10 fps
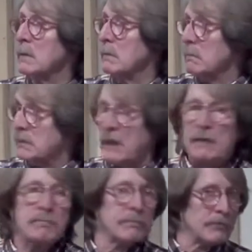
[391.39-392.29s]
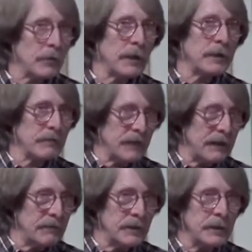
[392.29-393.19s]
say 400,
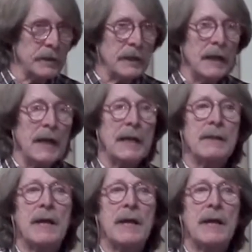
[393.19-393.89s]
500, and